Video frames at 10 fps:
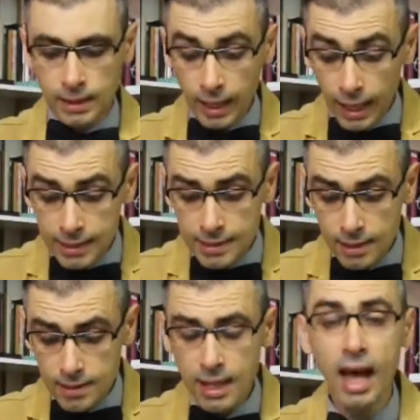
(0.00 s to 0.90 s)
The
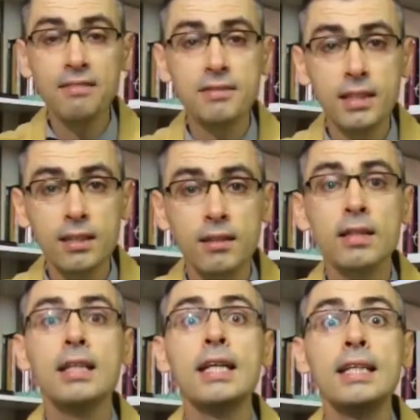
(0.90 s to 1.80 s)
Lesters have dinner
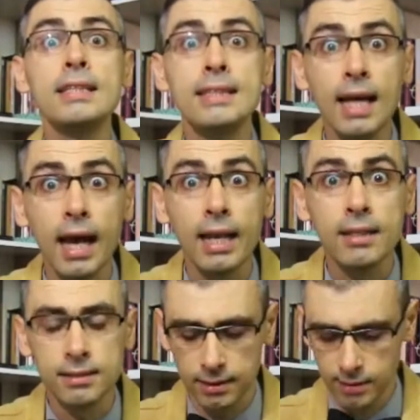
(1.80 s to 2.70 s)
in
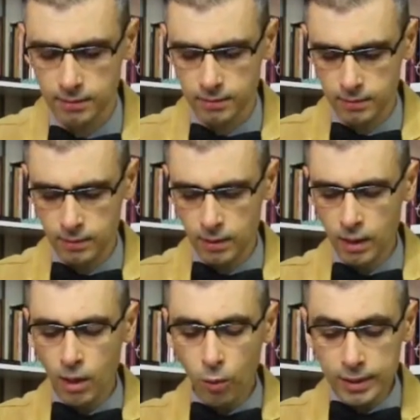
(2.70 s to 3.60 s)
silence.
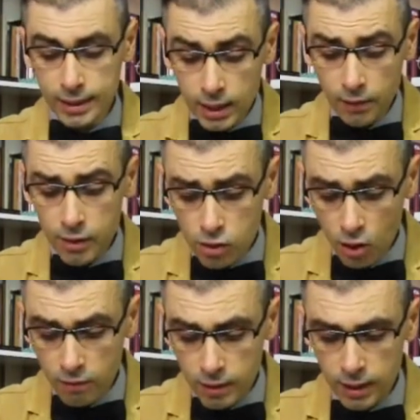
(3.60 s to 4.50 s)
When dinner is
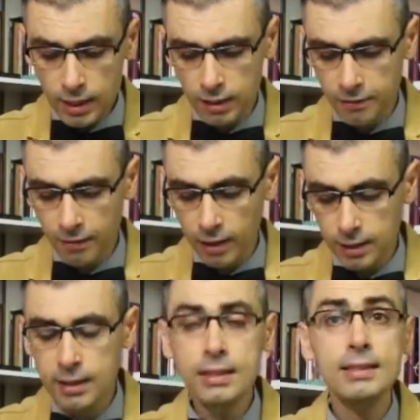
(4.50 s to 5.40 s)
over, the
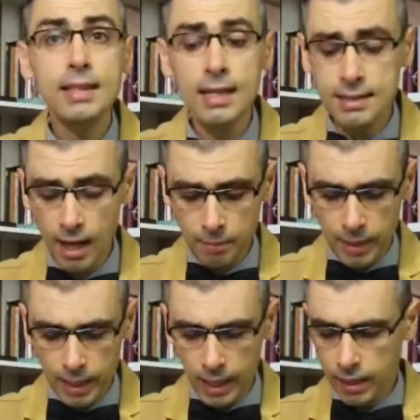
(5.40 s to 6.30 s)
father stands up
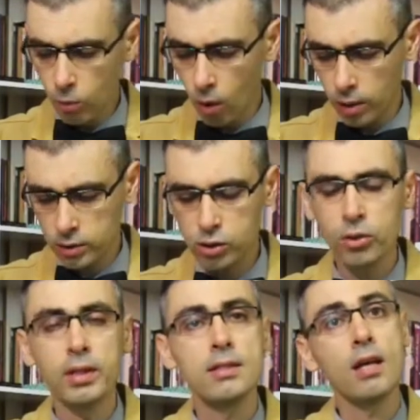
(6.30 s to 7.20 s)
and walks to
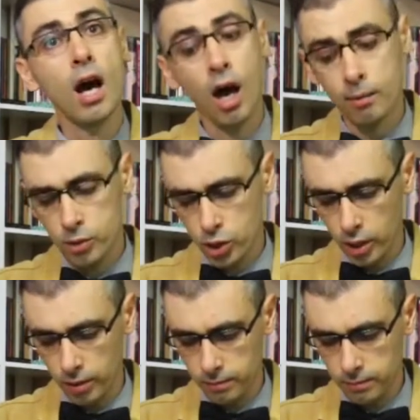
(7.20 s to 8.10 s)
his
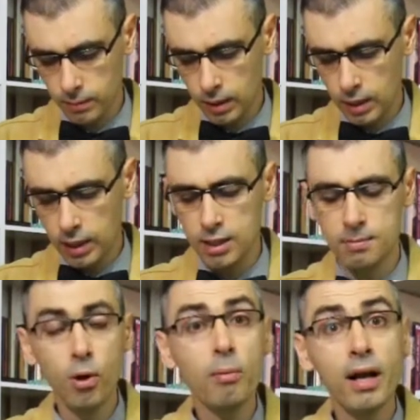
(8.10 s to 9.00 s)
armchair. His
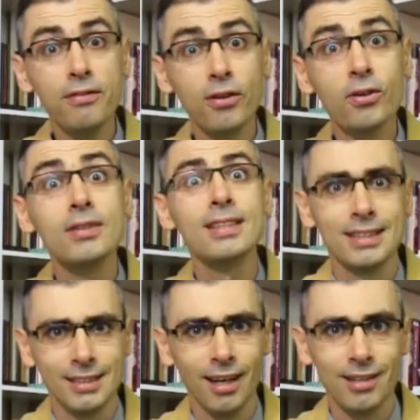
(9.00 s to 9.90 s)
mobile phone
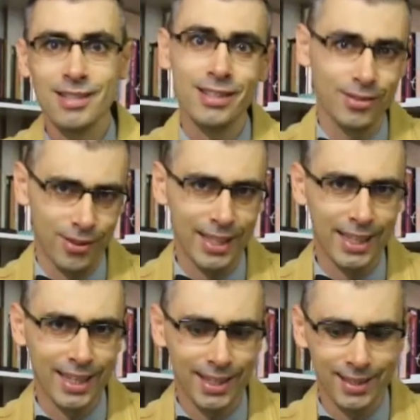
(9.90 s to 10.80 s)
starts
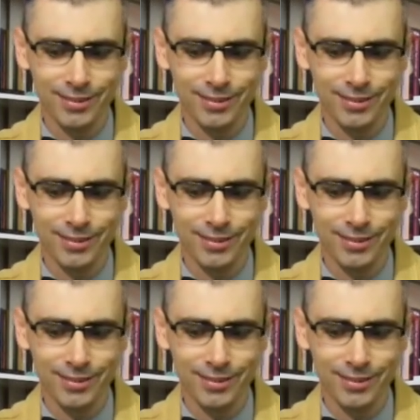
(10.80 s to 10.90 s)
ringing.